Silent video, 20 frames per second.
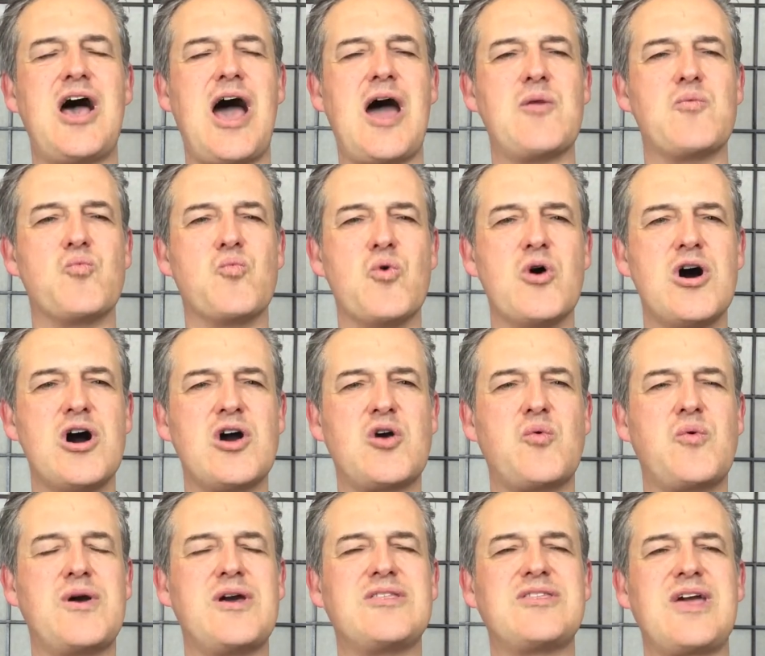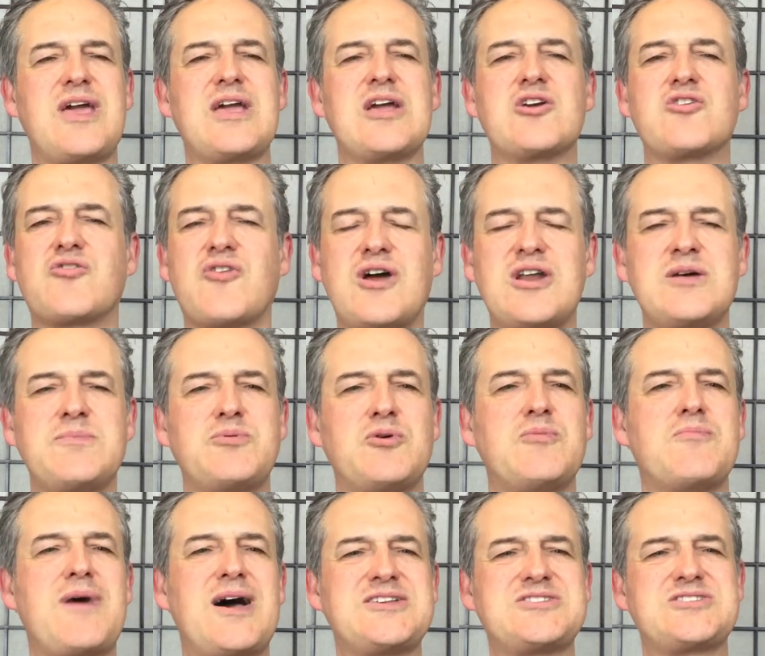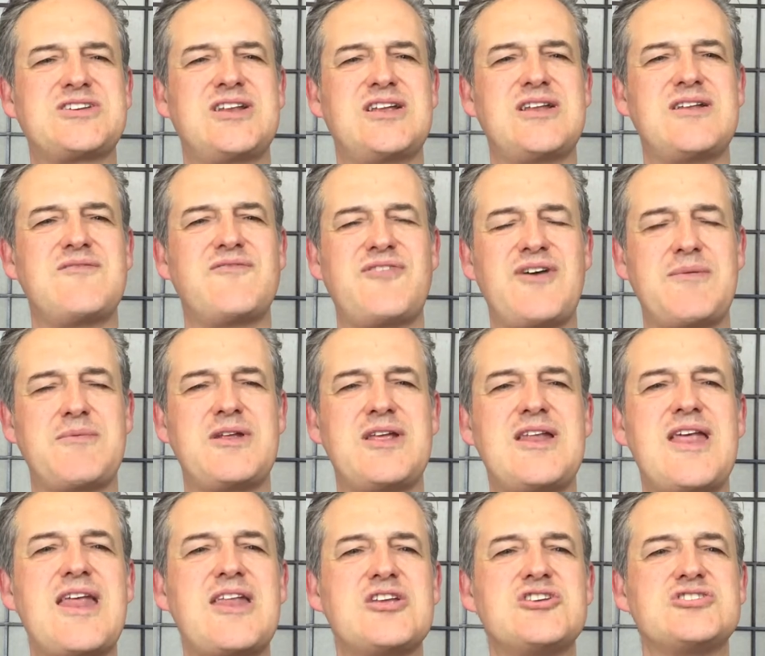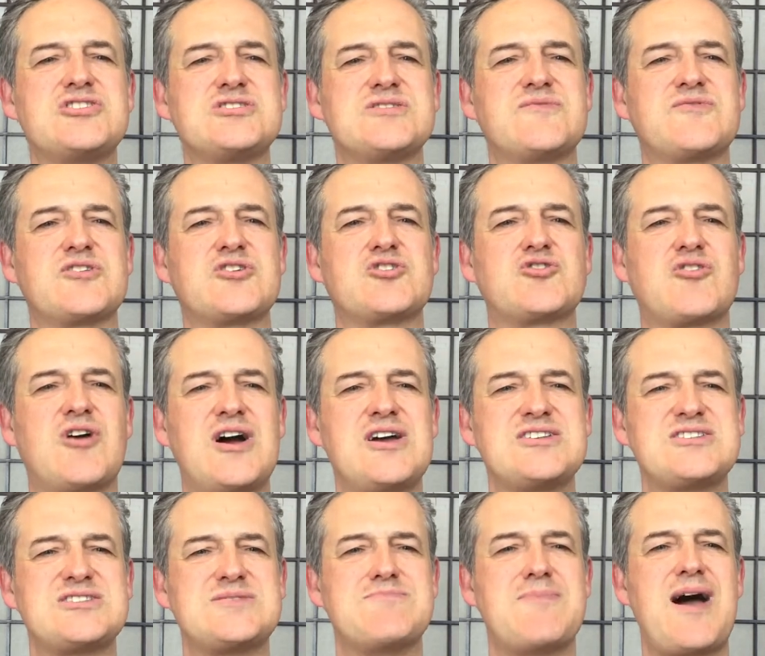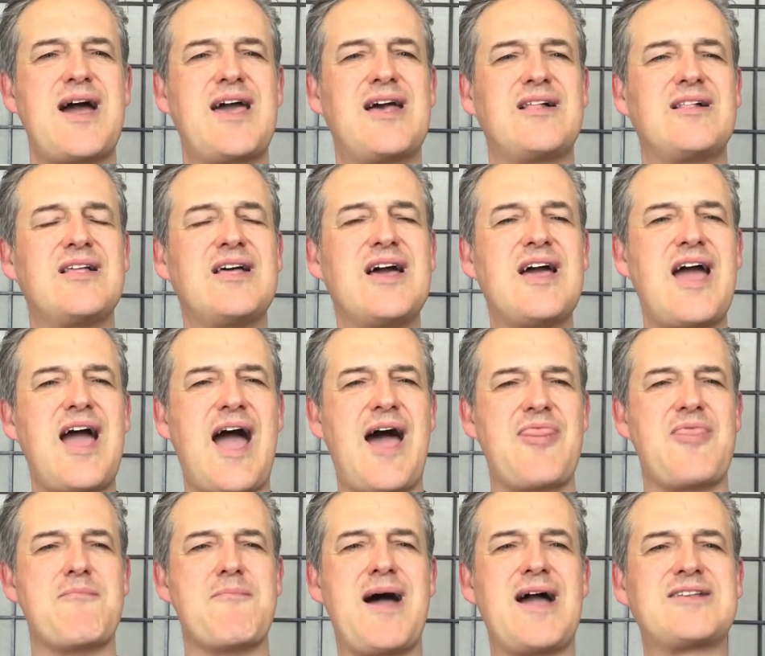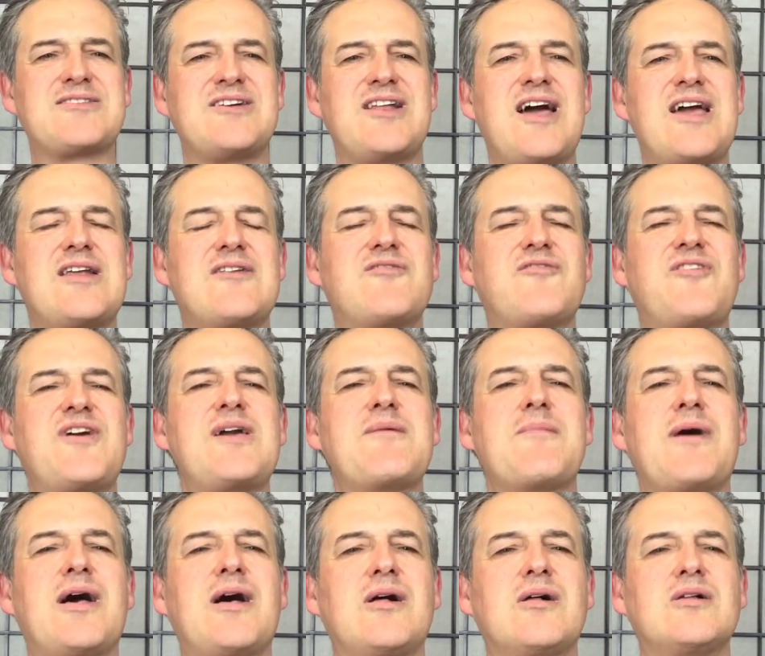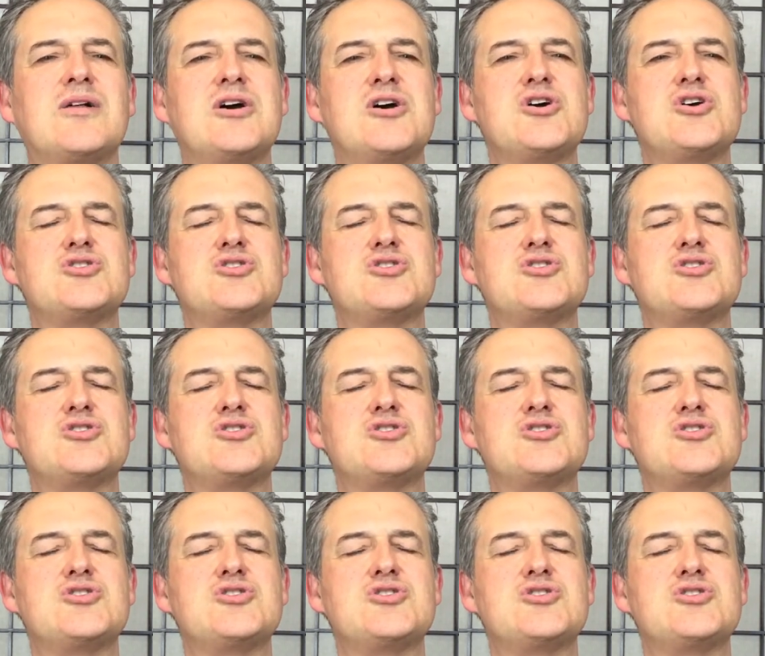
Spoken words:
and work with incredible masculine and feminine energies of the Christ male and the Magdalena female